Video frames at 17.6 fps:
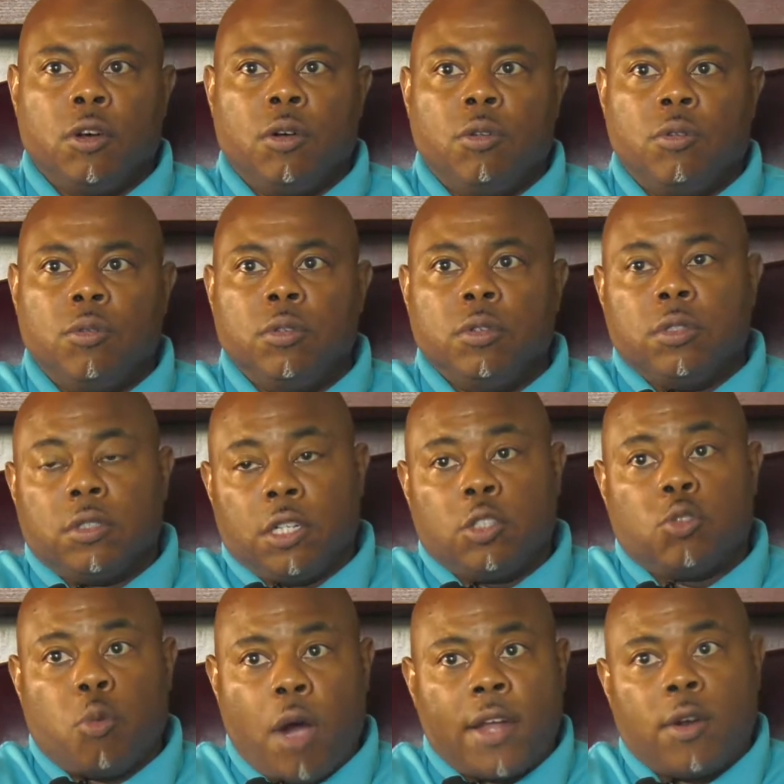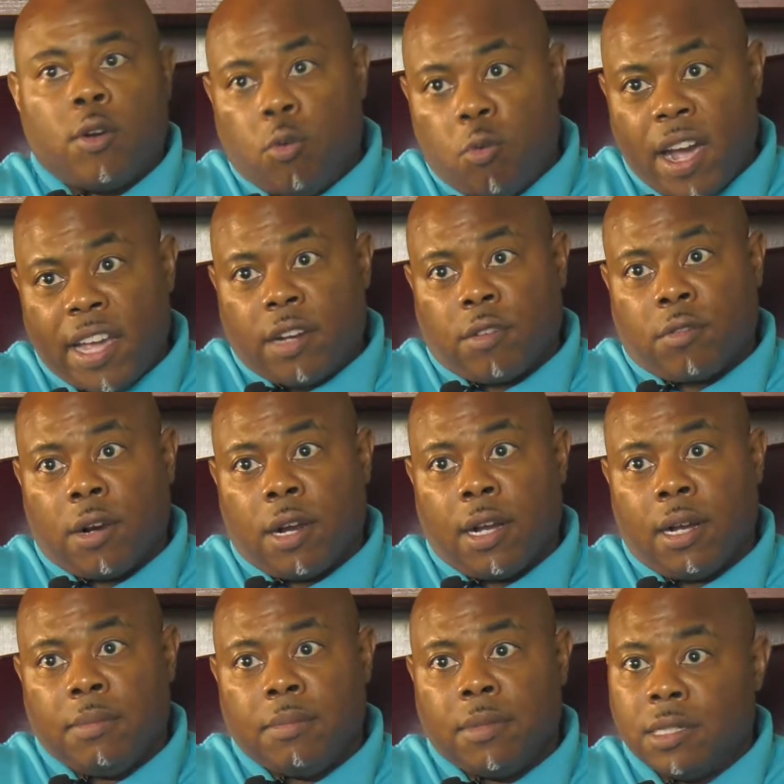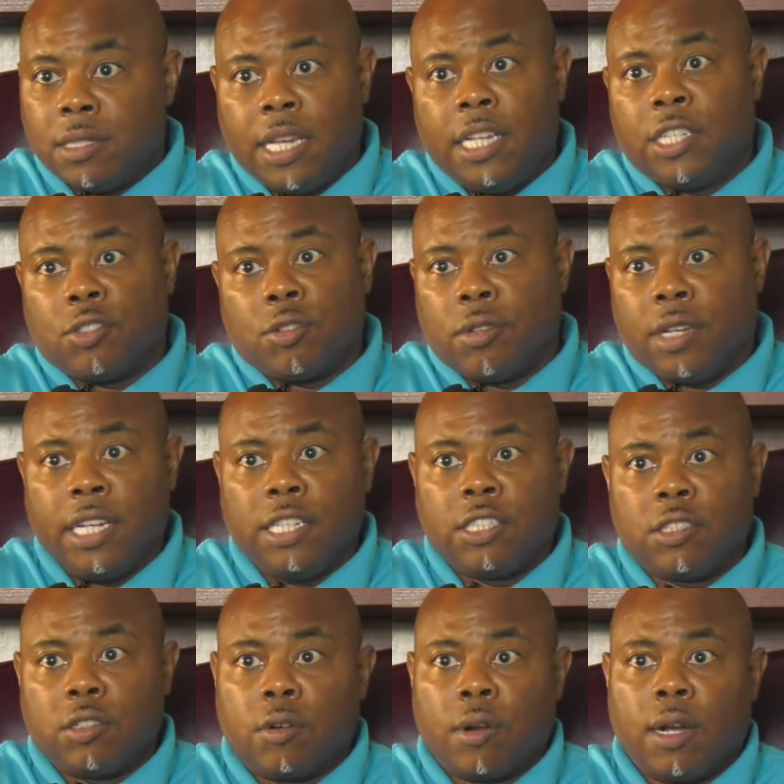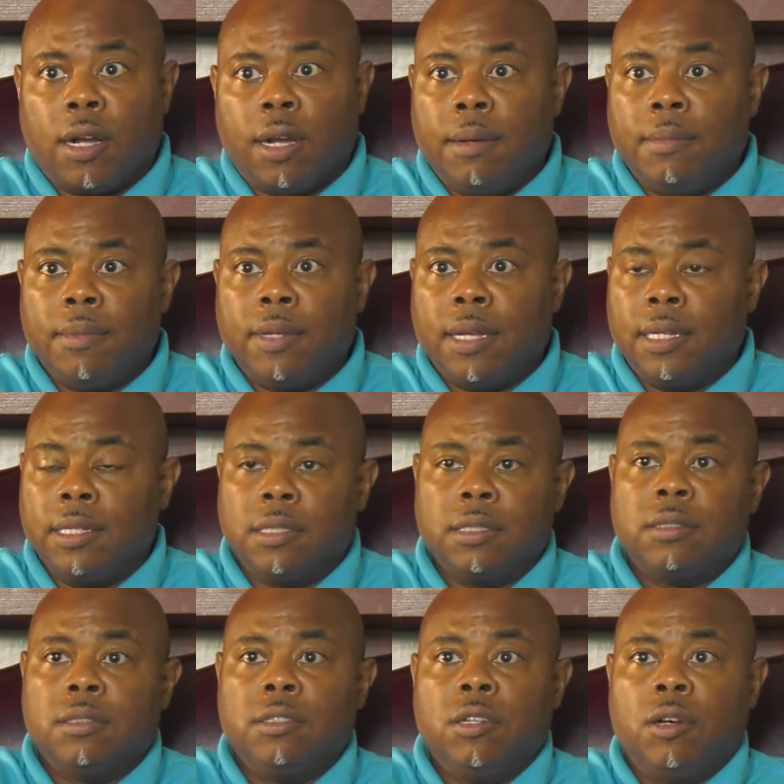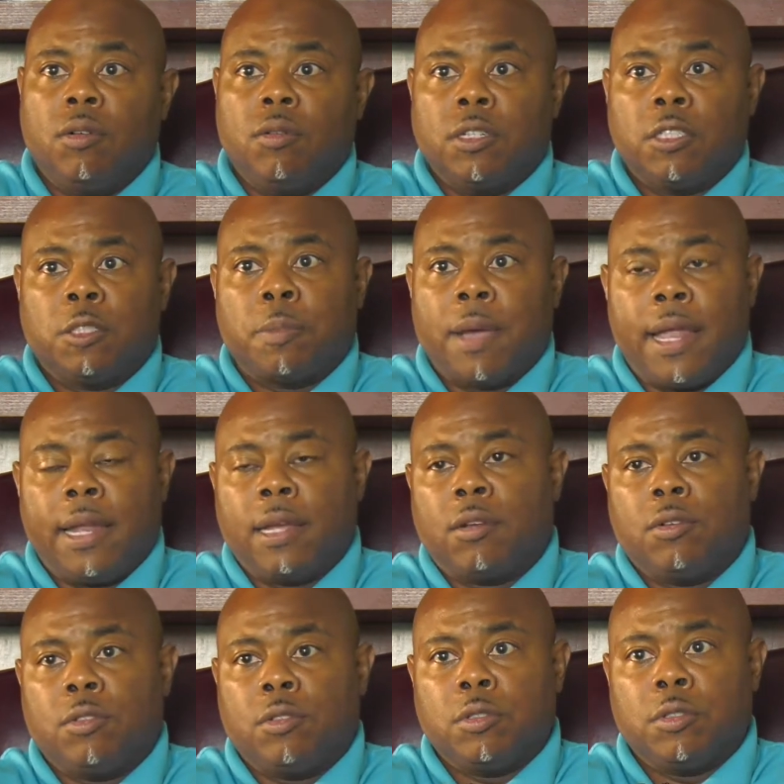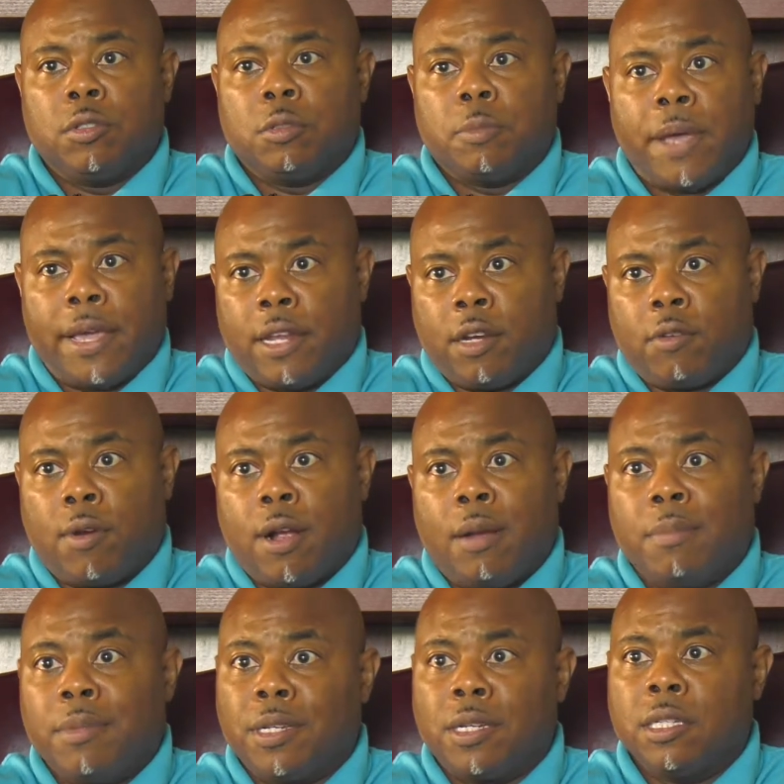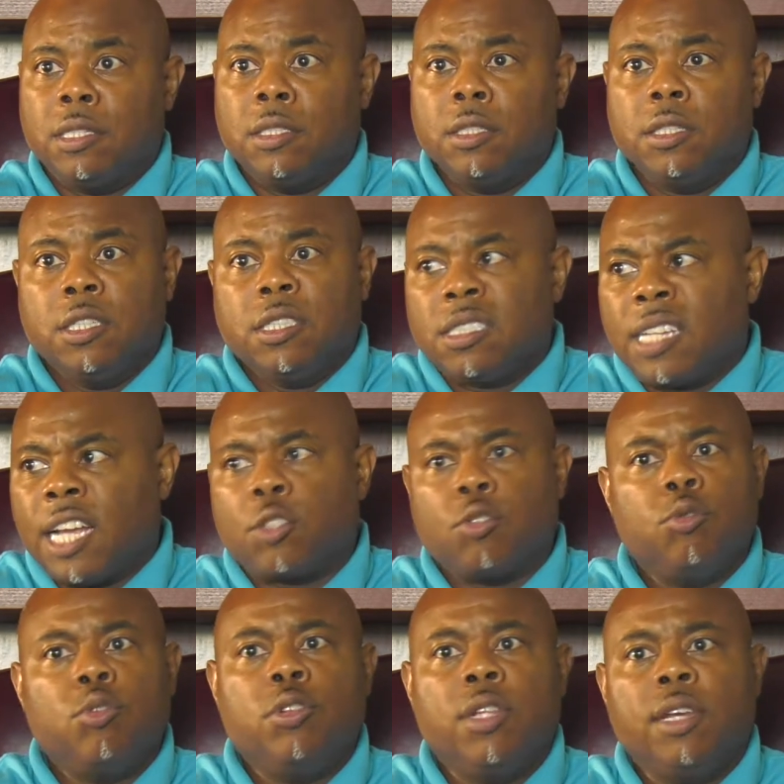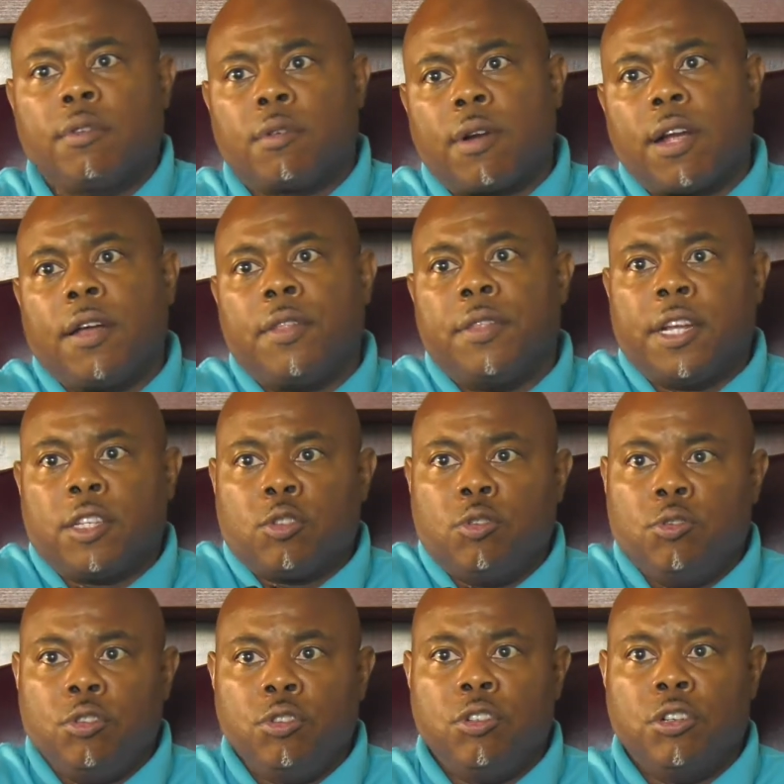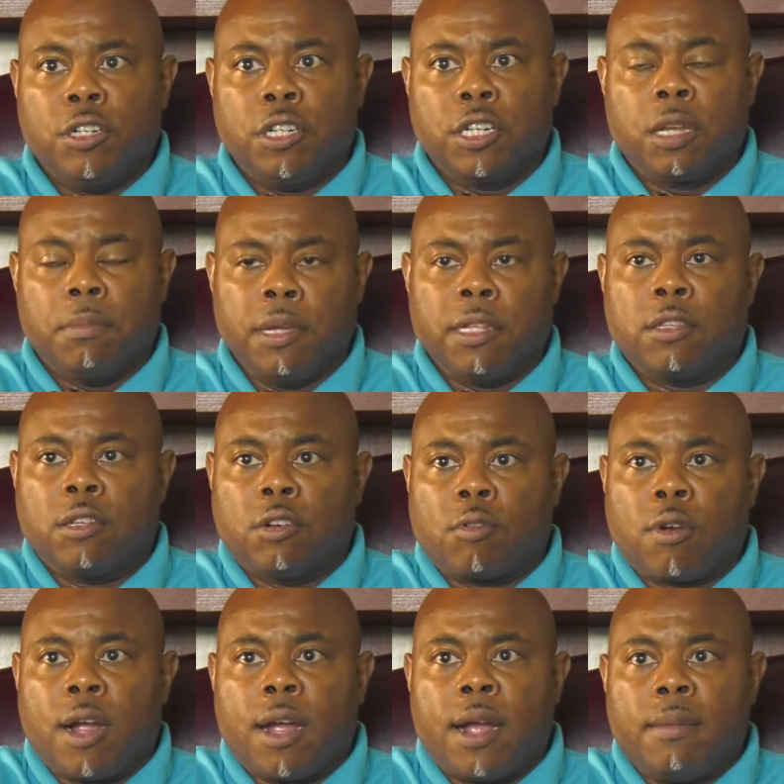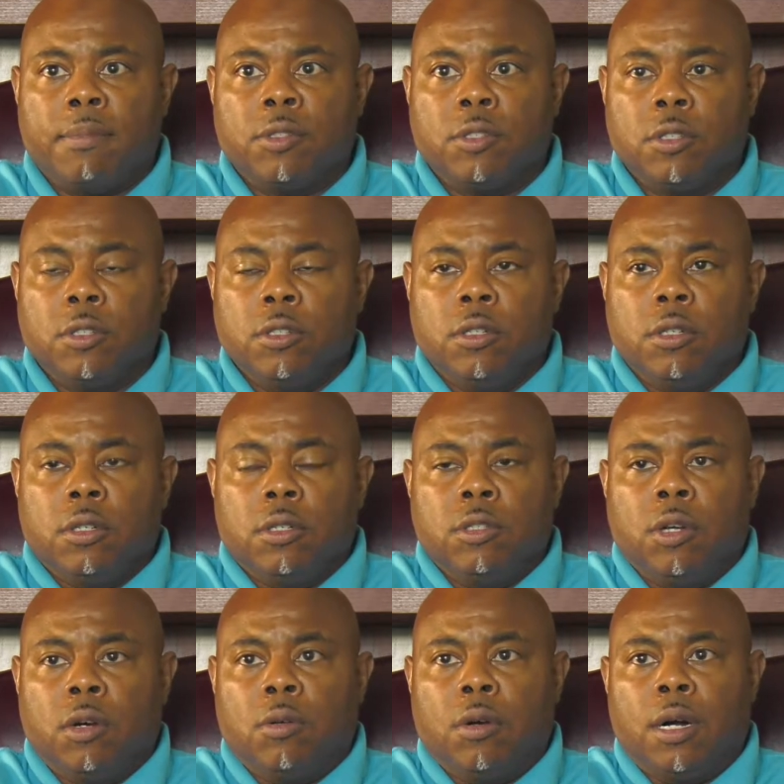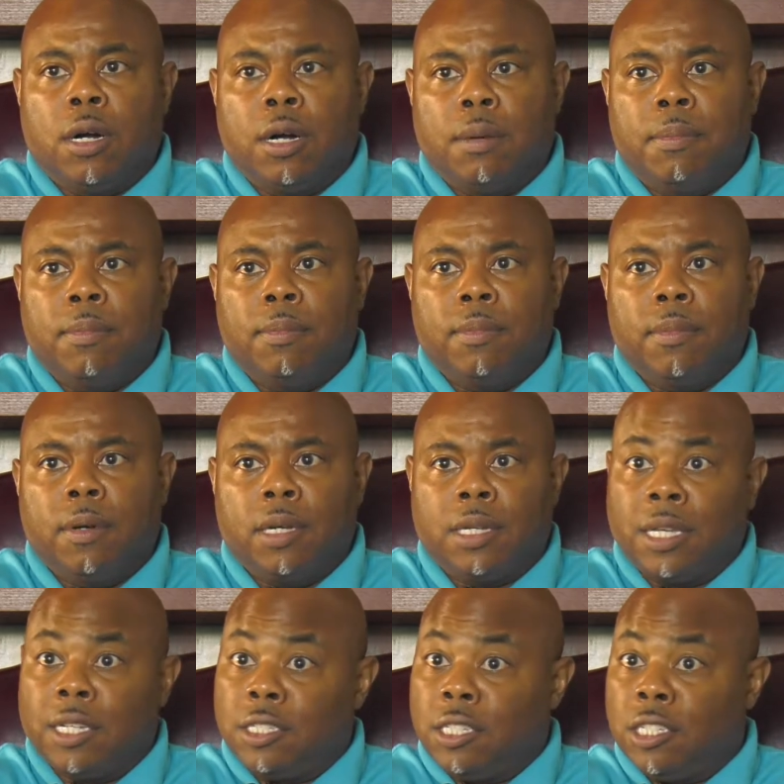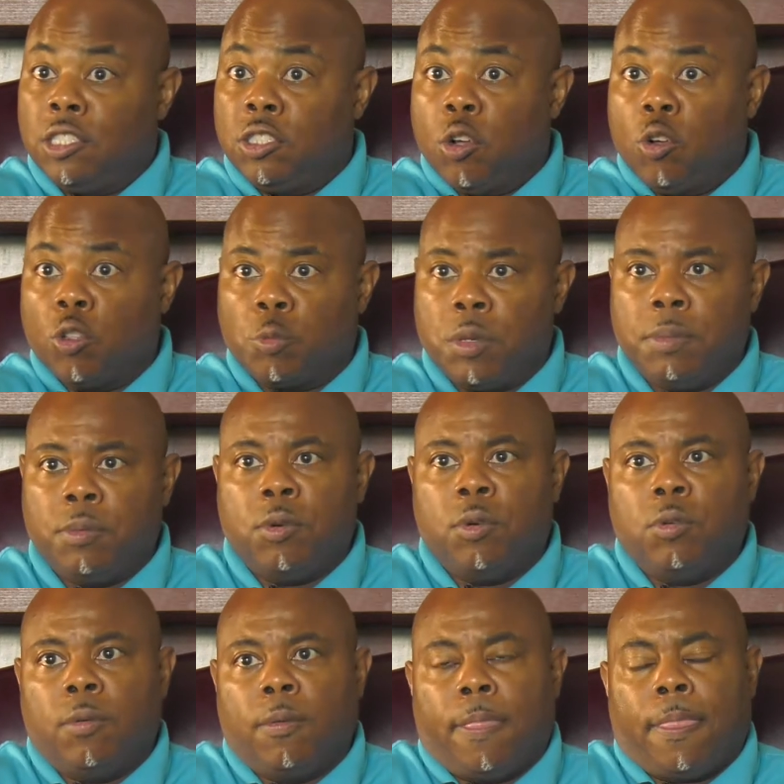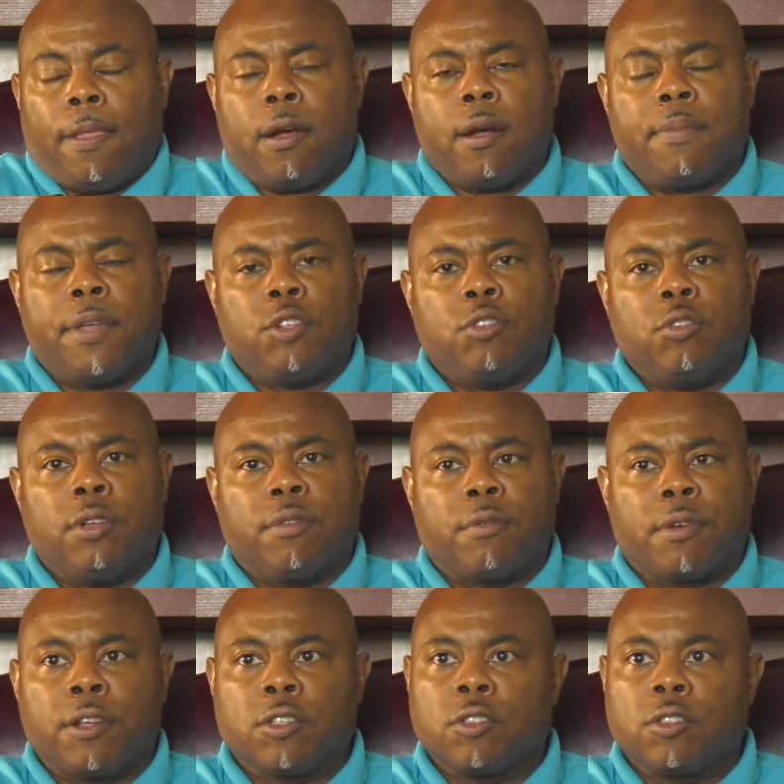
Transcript: So there's white on white crime, there's Asian on Asian crime, there's Hispanic on Hispanic crime because that's who you live around. That's who you're going to commit the crimes, against is those people that you live around.